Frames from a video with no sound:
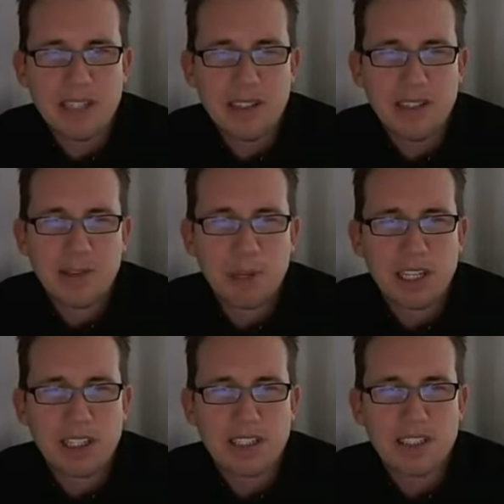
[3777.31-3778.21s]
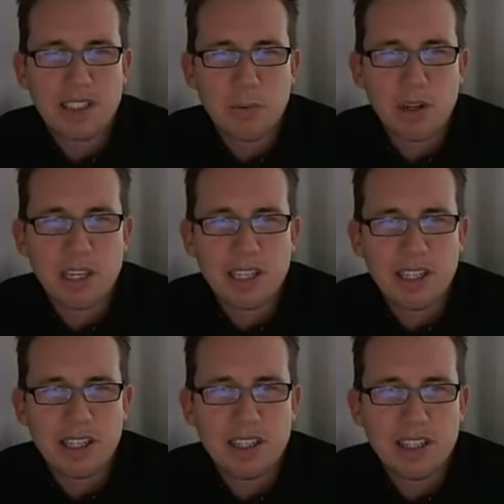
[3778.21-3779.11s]
Any projects that you're
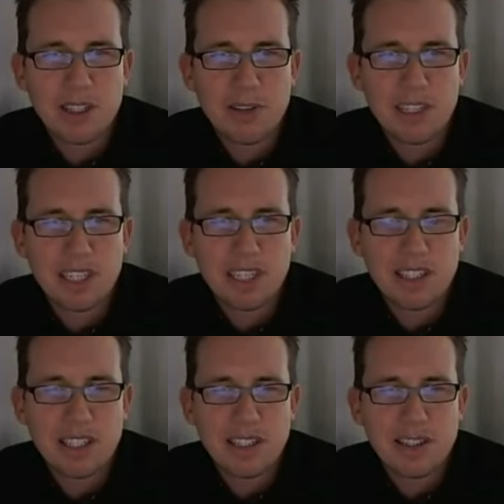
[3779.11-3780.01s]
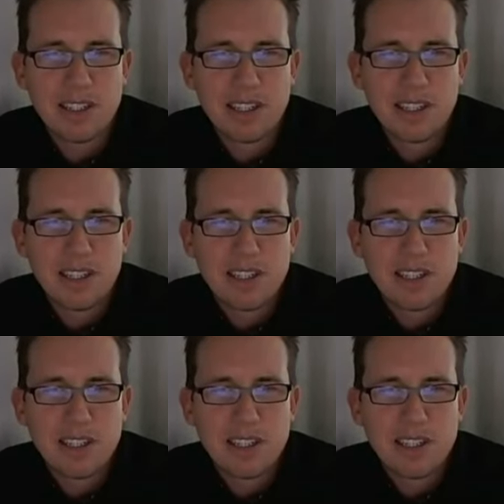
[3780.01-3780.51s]
working on that you can tell us